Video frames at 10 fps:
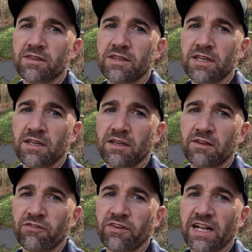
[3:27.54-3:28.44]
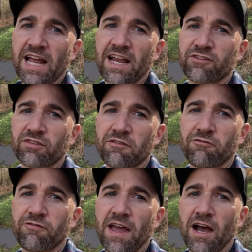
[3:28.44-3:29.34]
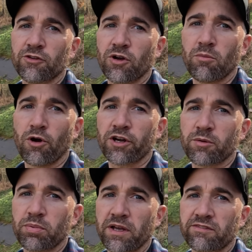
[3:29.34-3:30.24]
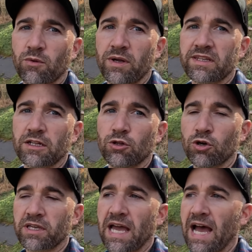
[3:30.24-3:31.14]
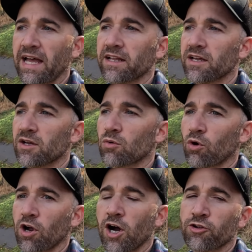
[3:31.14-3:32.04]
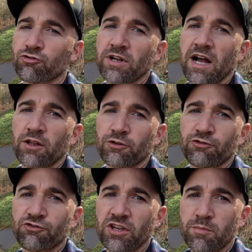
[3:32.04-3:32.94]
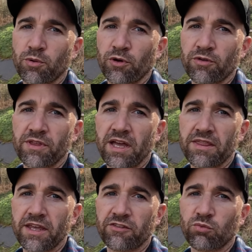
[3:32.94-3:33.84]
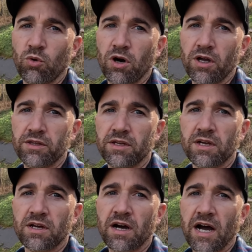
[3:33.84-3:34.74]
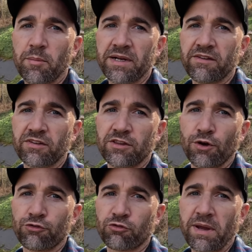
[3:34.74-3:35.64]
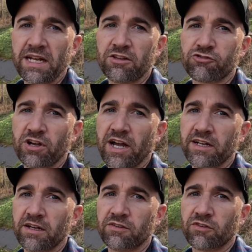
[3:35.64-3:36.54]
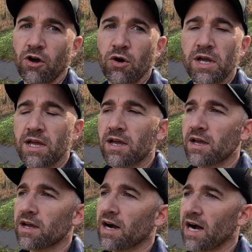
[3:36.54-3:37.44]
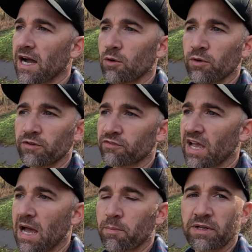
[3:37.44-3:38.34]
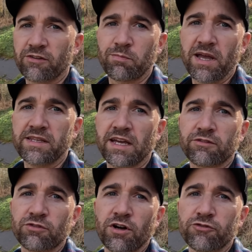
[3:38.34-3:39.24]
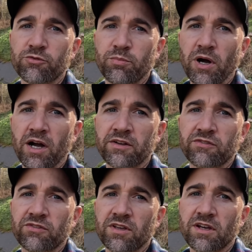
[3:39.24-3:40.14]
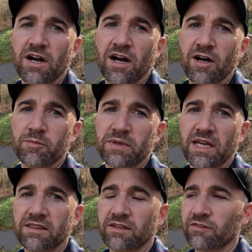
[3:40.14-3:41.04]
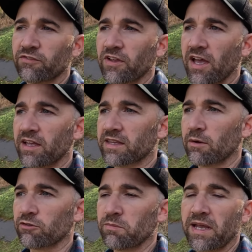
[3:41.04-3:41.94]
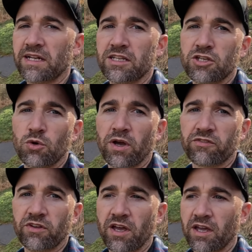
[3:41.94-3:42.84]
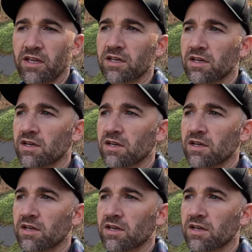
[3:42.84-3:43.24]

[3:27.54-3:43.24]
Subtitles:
The set I actually found on Marketplace, I went to look at, were $100 cheaper than this one, but he said those are made in China. So I was happy to spend the extra $100, get this set that was made in the USA,